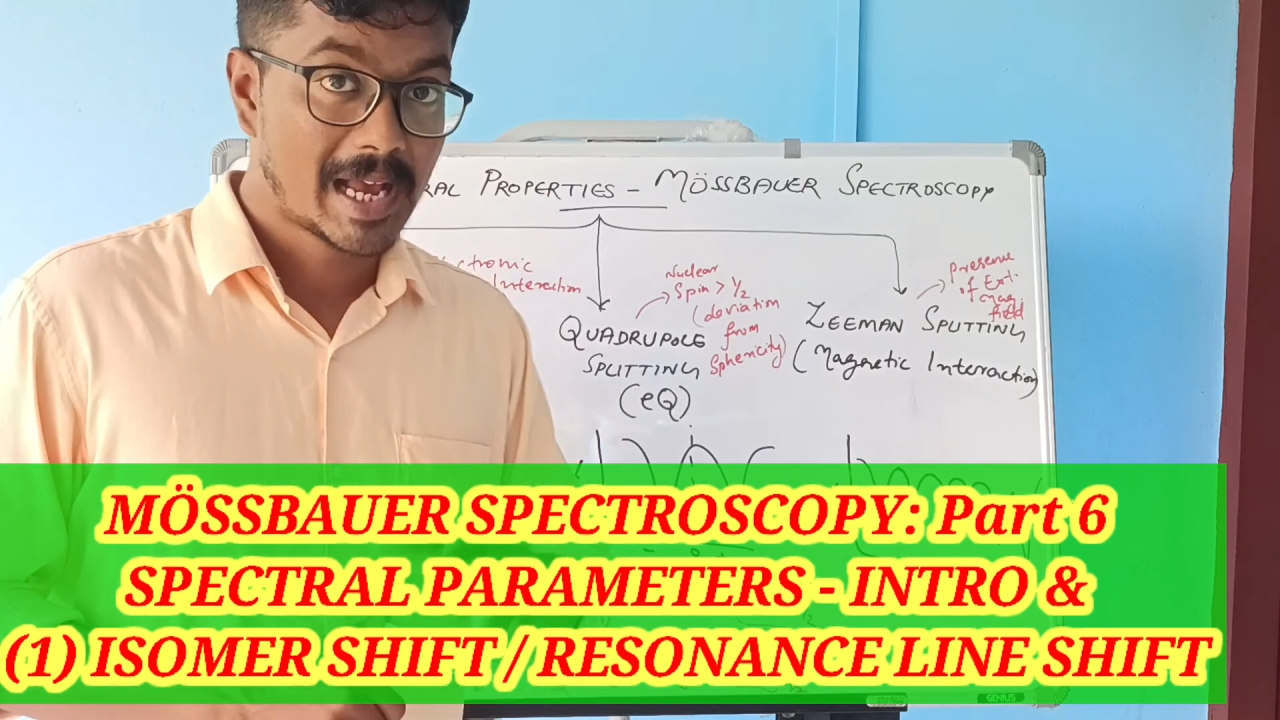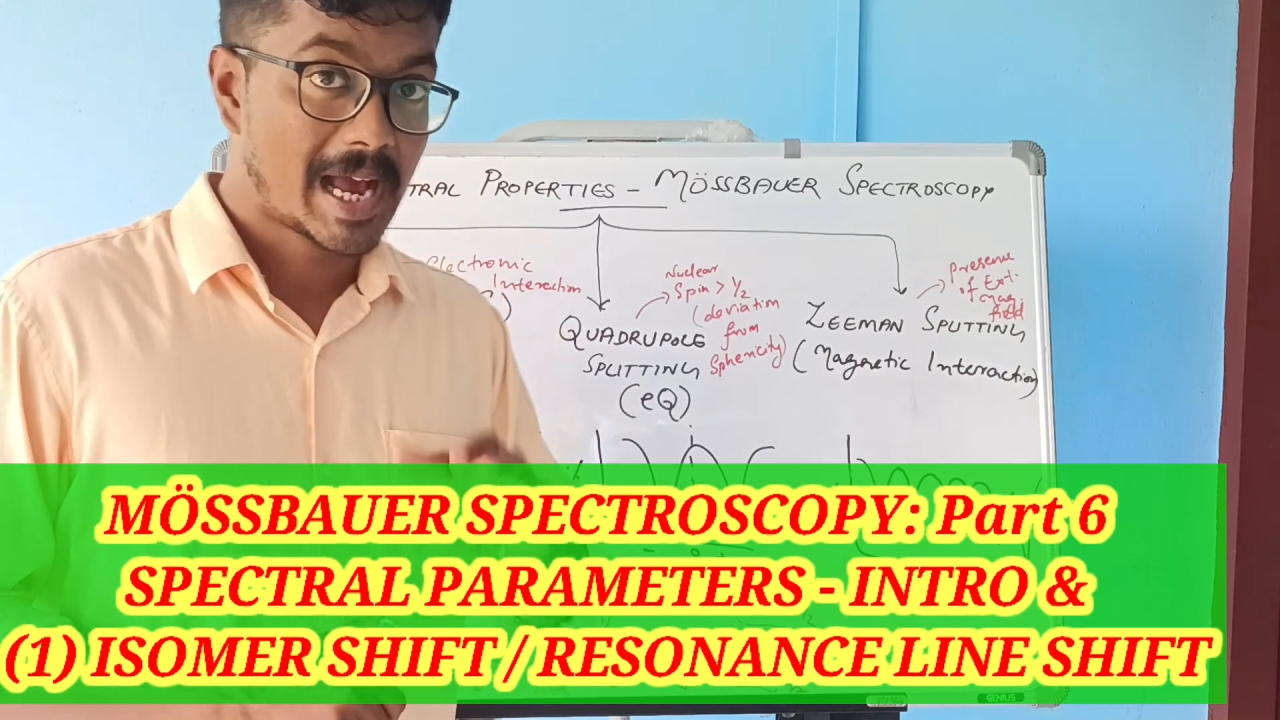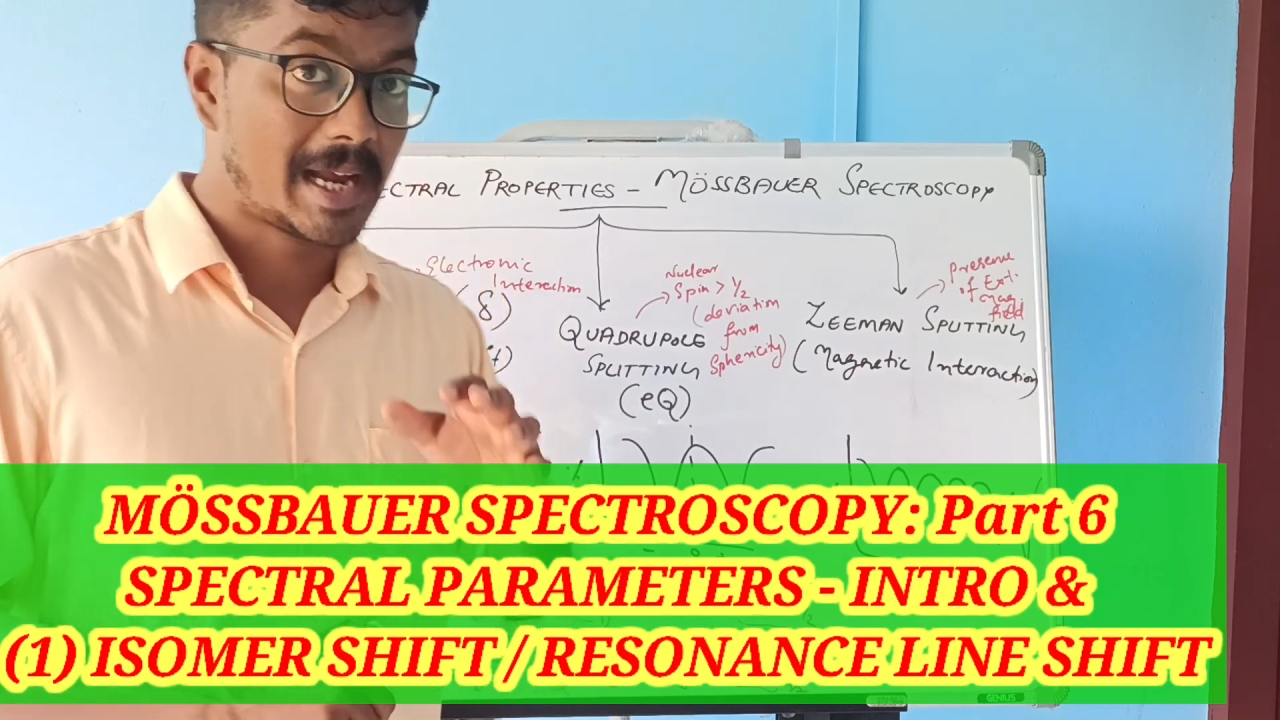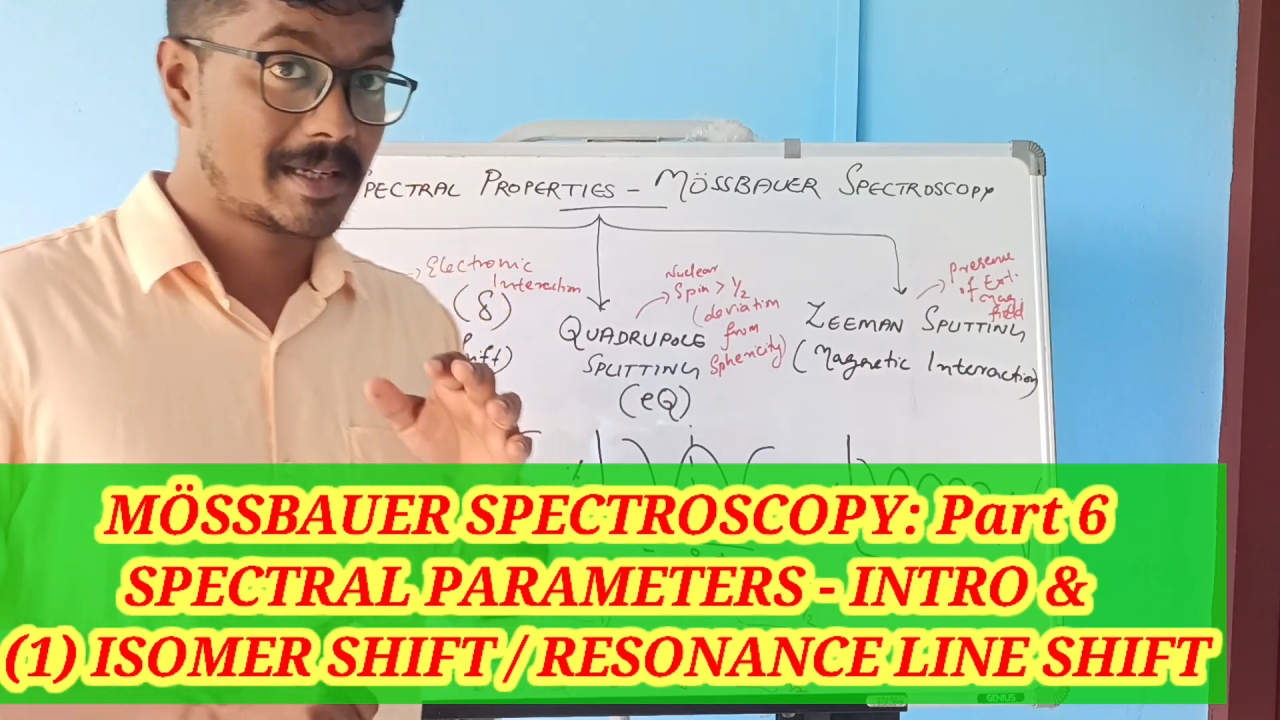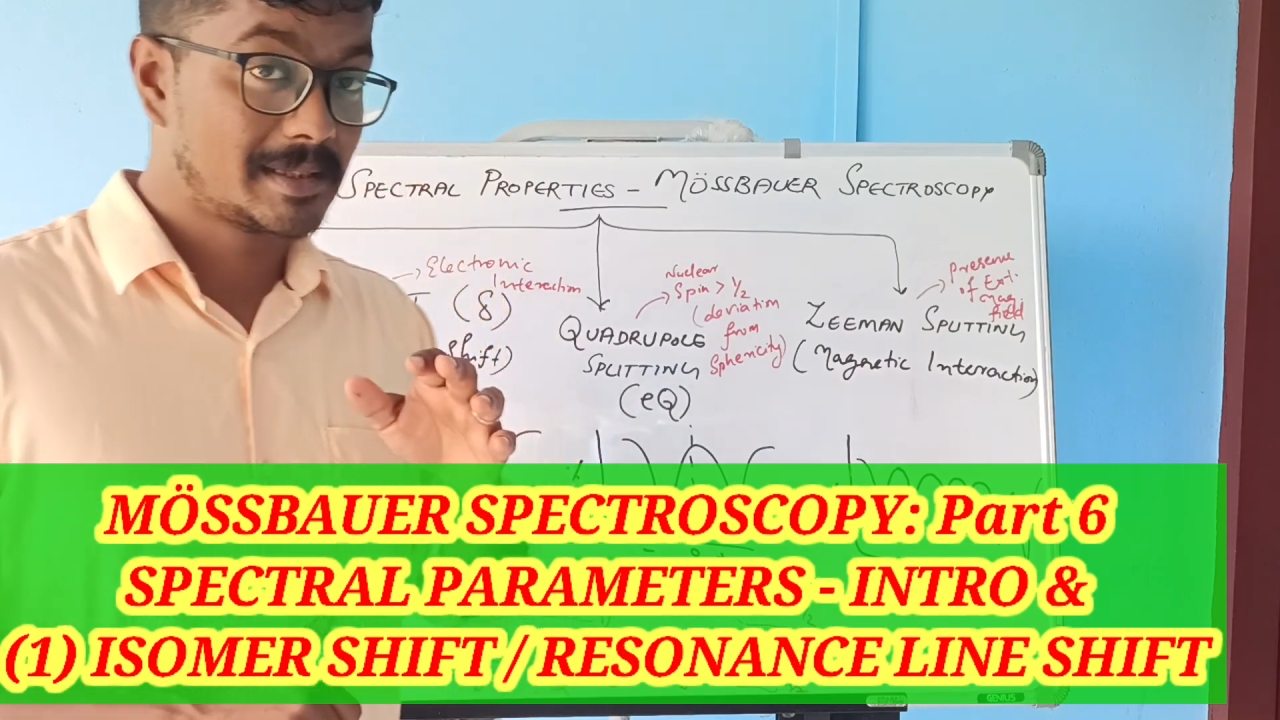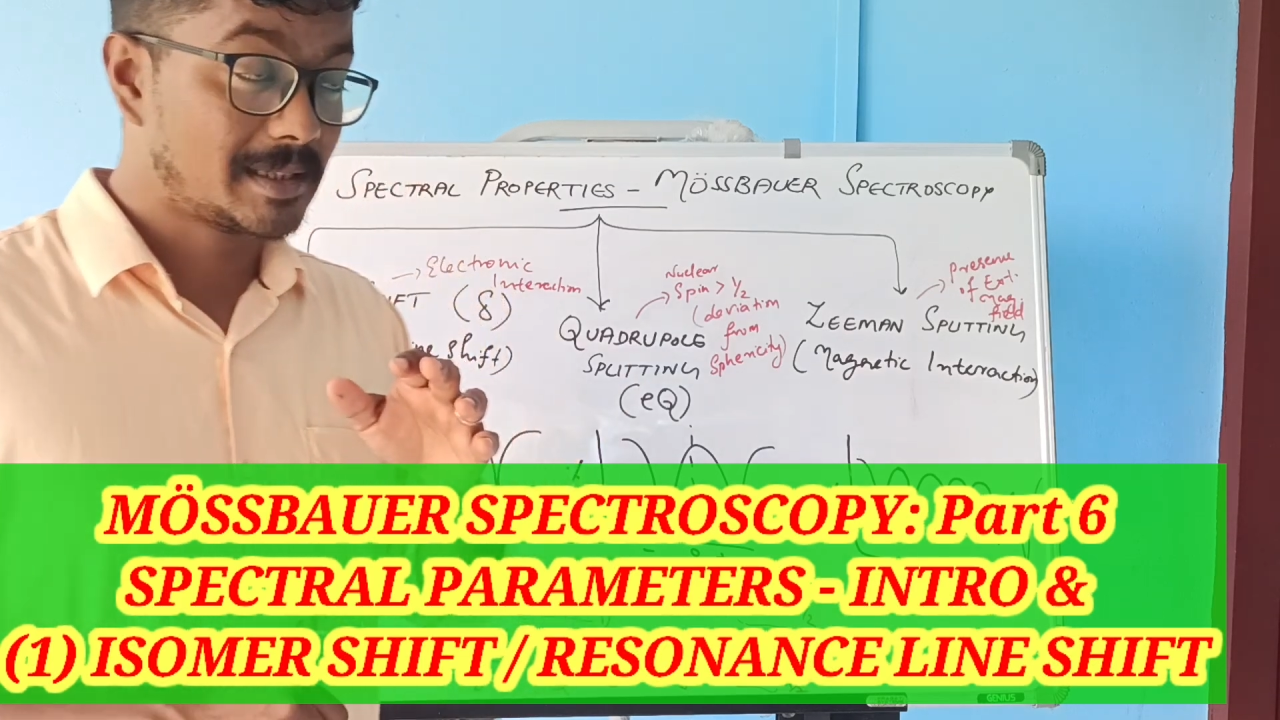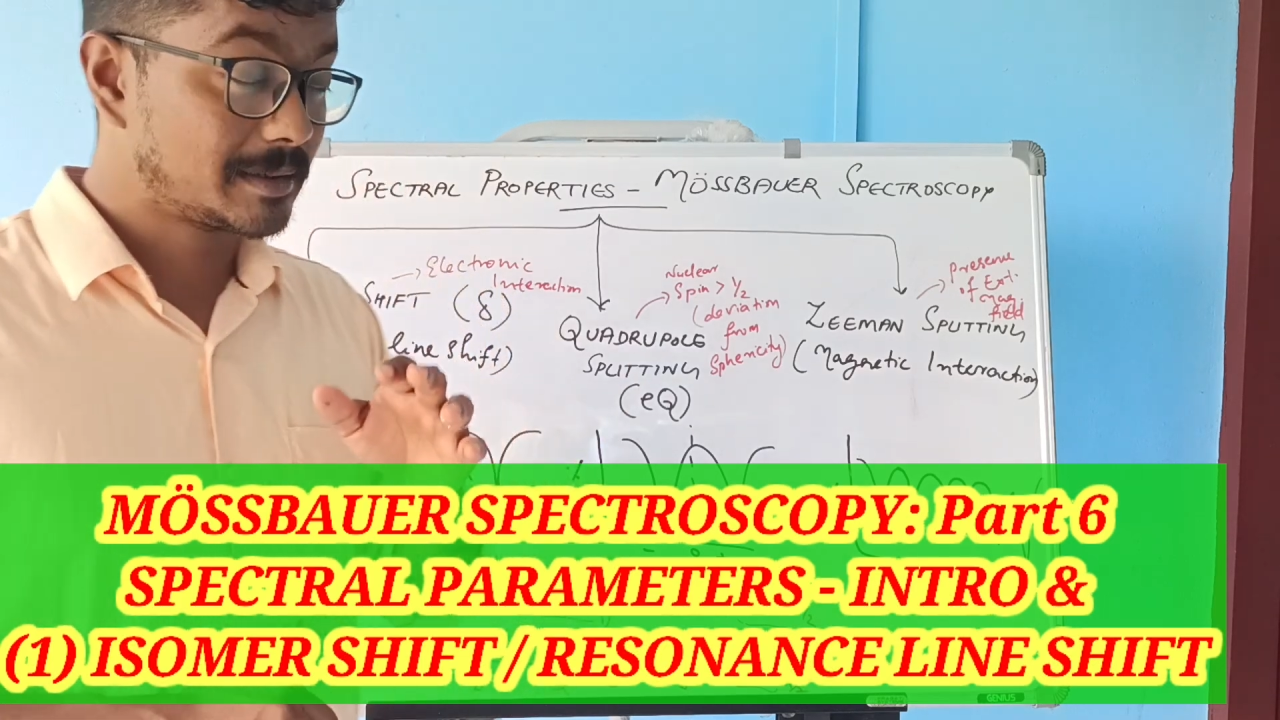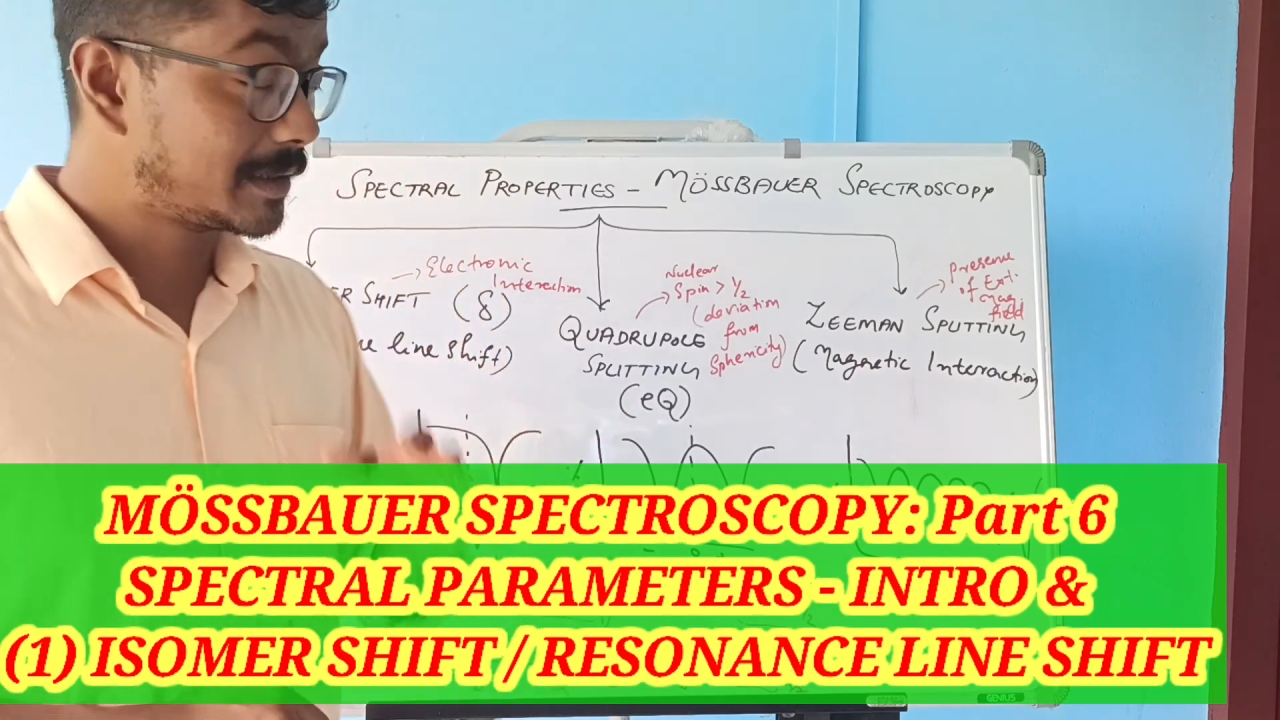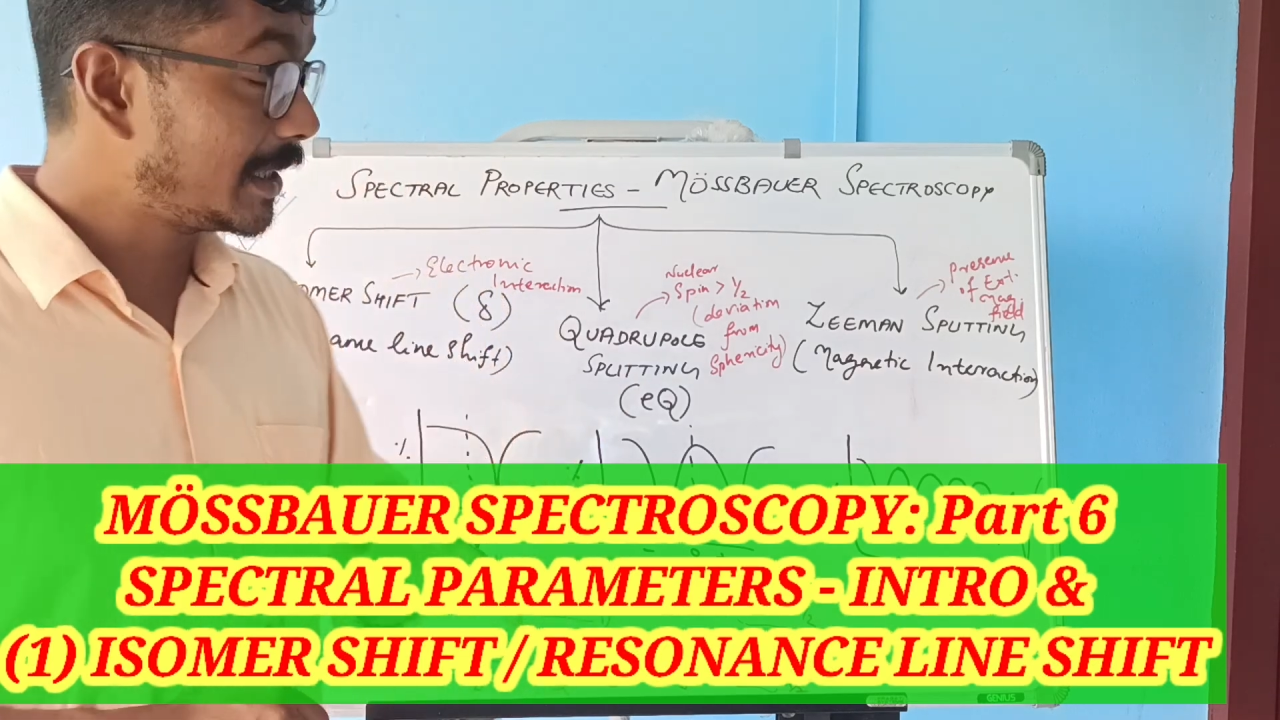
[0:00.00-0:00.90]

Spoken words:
And the